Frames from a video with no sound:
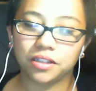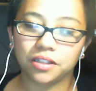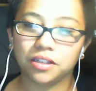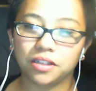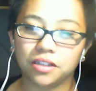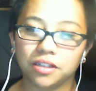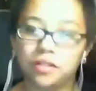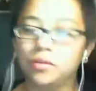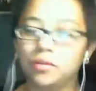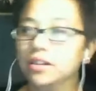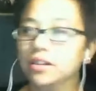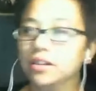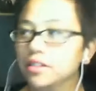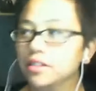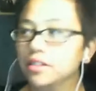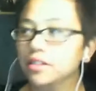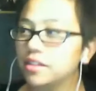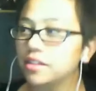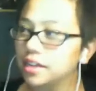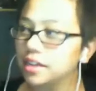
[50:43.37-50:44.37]
One of the
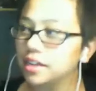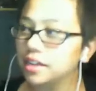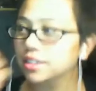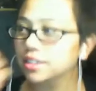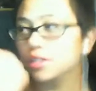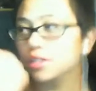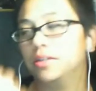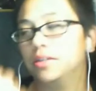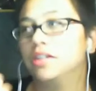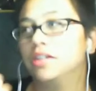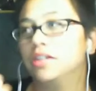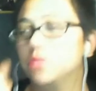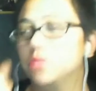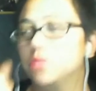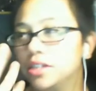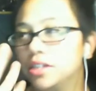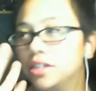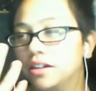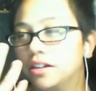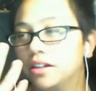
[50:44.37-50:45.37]
things that's really
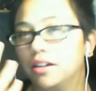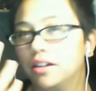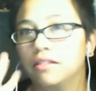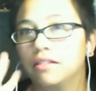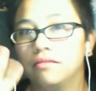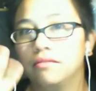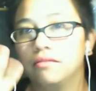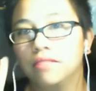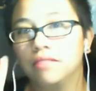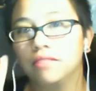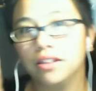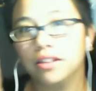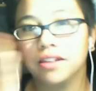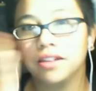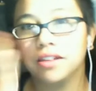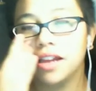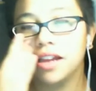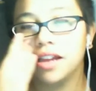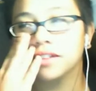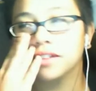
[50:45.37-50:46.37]
interesting, and
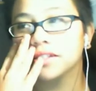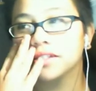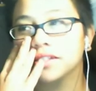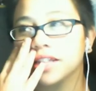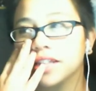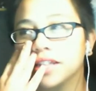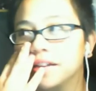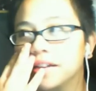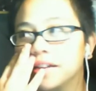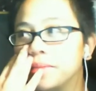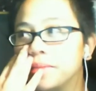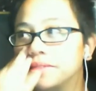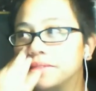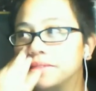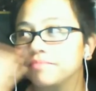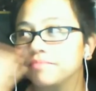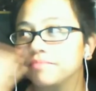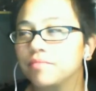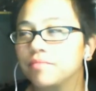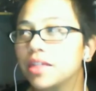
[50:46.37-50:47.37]
again, it's like about
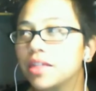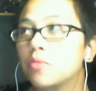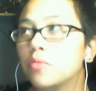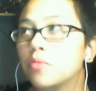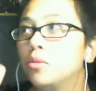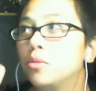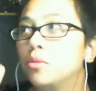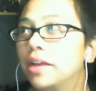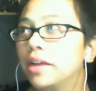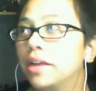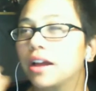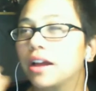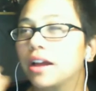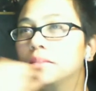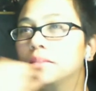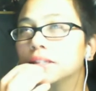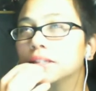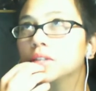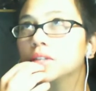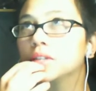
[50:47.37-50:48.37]
that role-playing
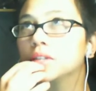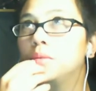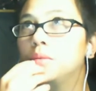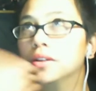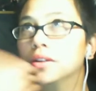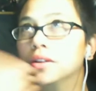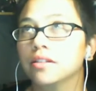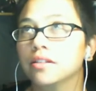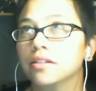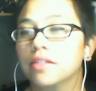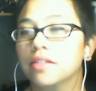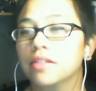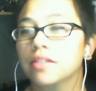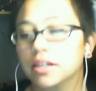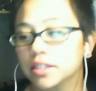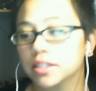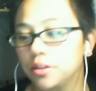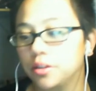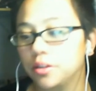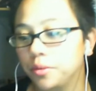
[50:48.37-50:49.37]
element. So one of the things
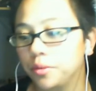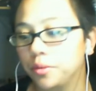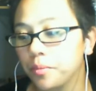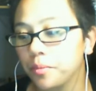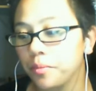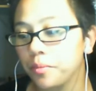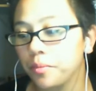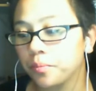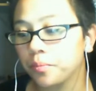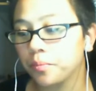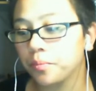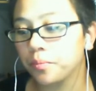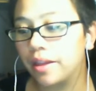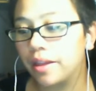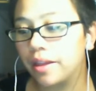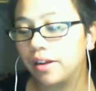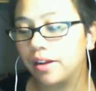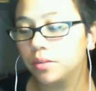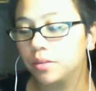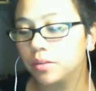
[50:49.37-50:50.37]
about
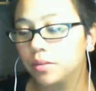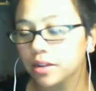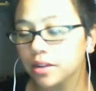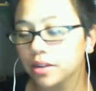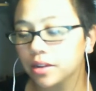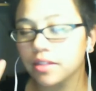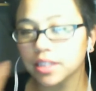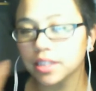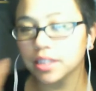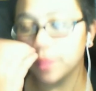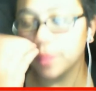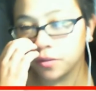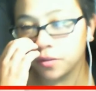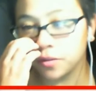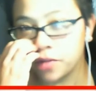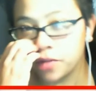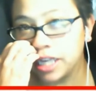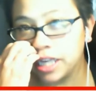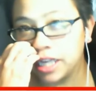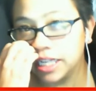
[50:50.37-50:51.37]
the
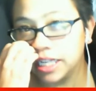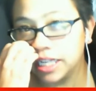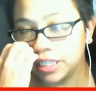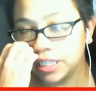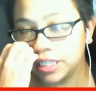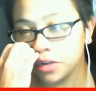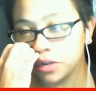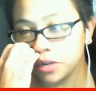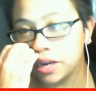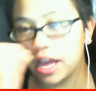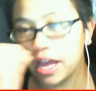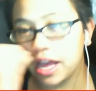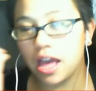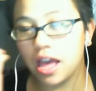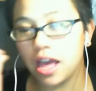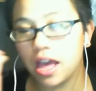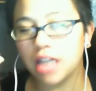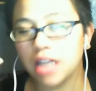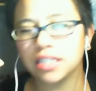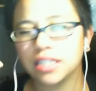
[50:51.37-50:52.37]
Ferengi is they're
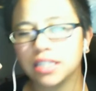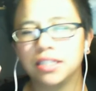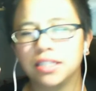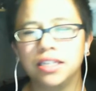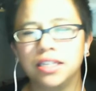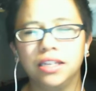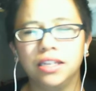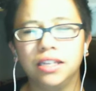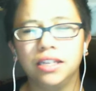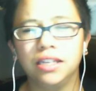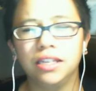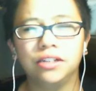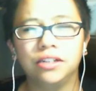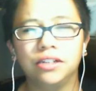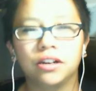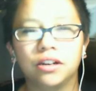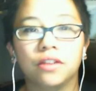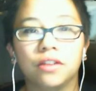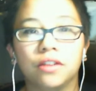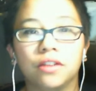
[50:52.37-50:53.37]
exceedingly good
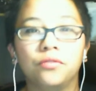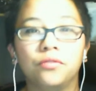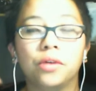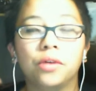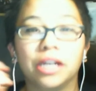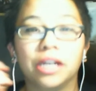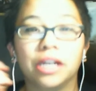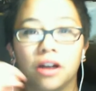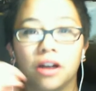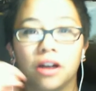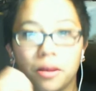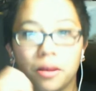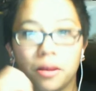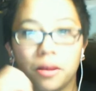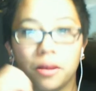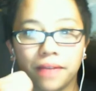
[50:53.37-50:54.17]
at avoiding combat.